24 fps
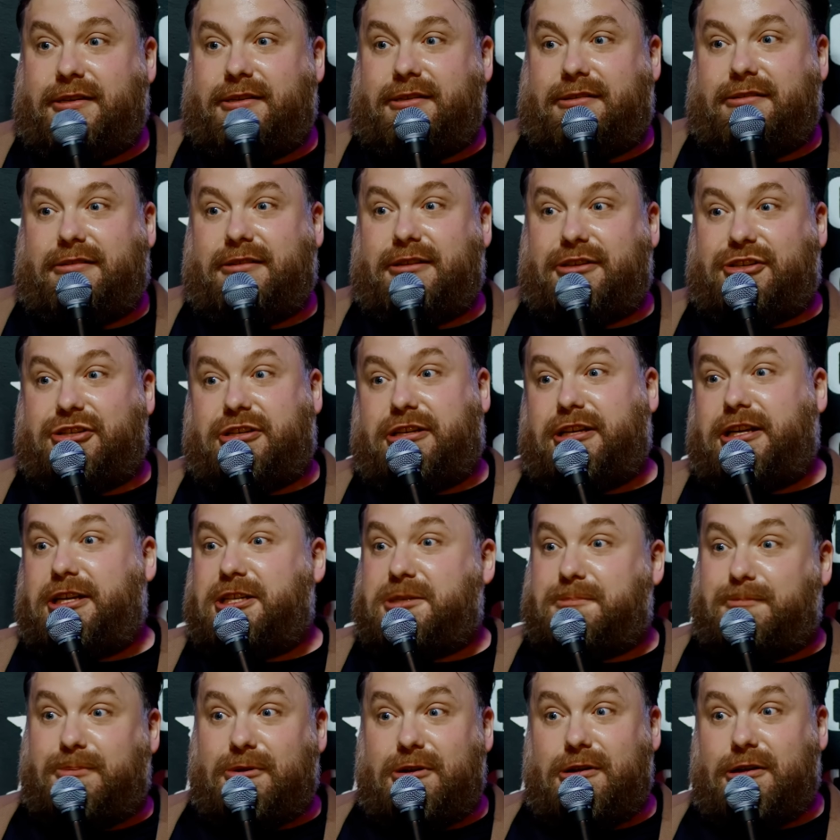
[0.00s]
like
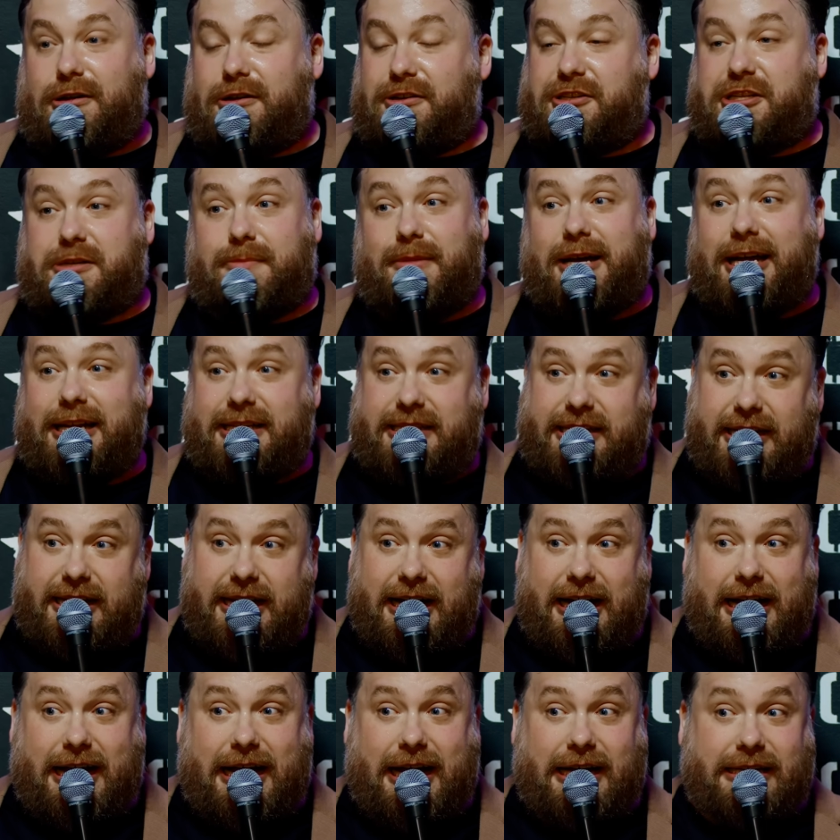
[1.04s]
cheeseburgers, some Icy
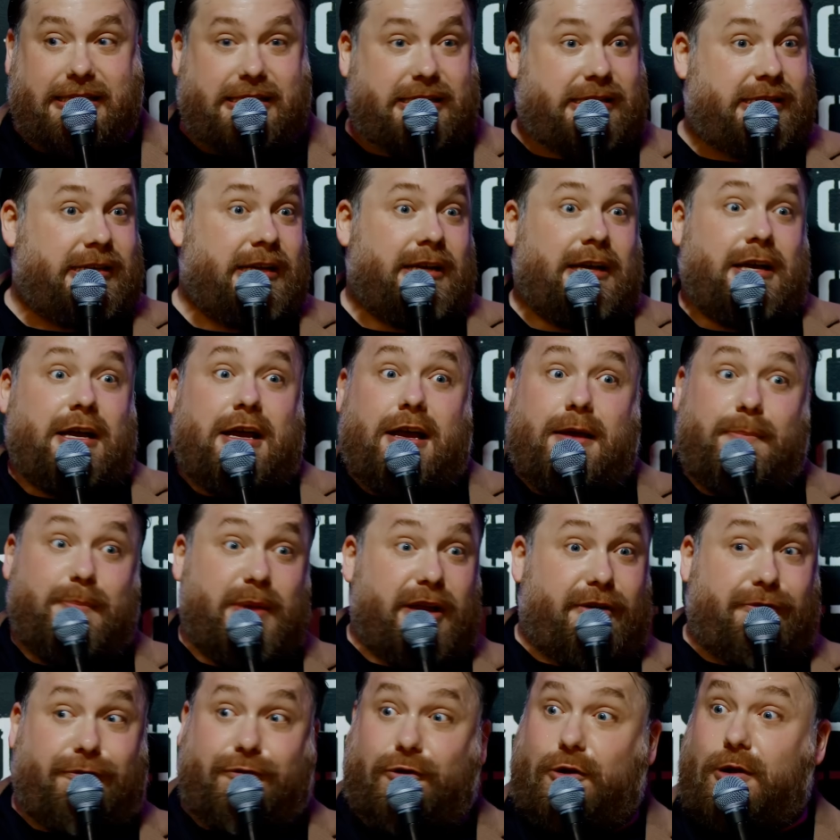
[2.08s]
Hots, a
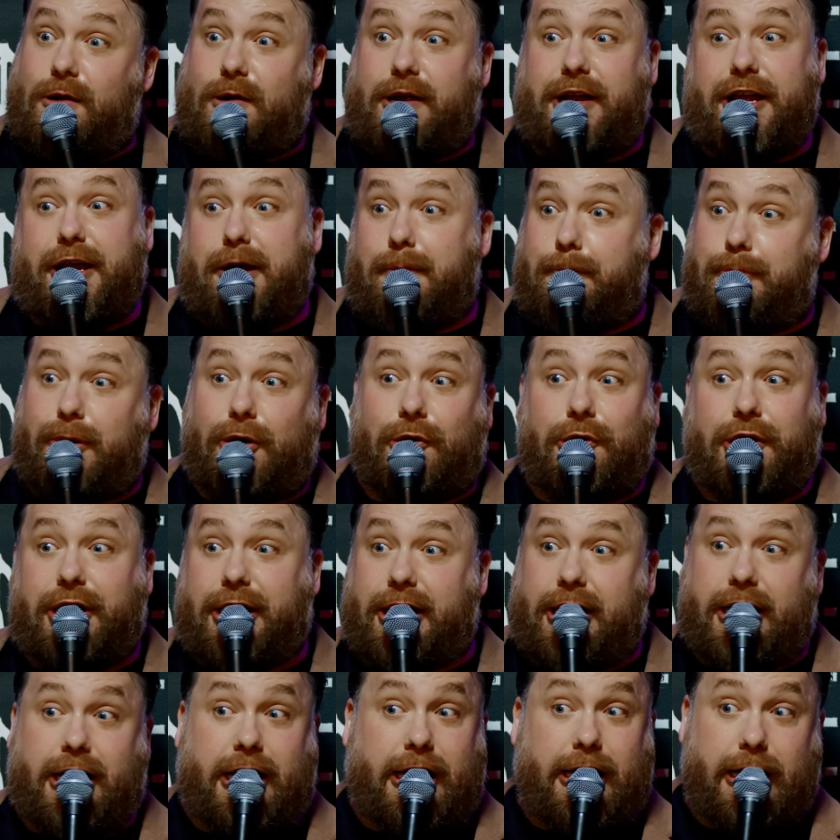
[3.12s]
McFlurry, a bullet,
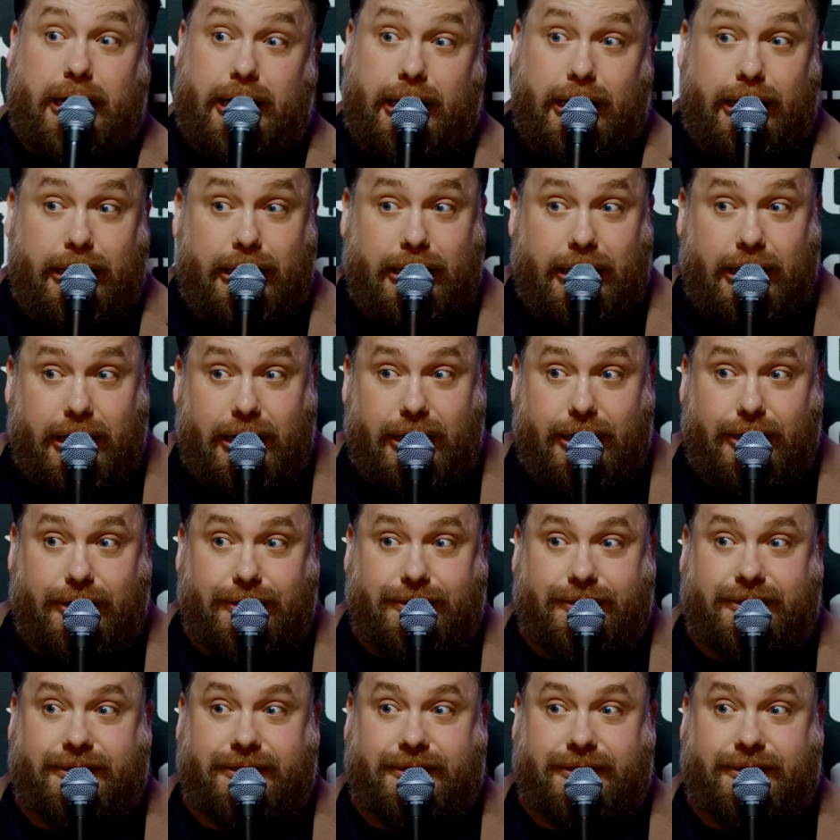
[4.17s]
and a gun, you know?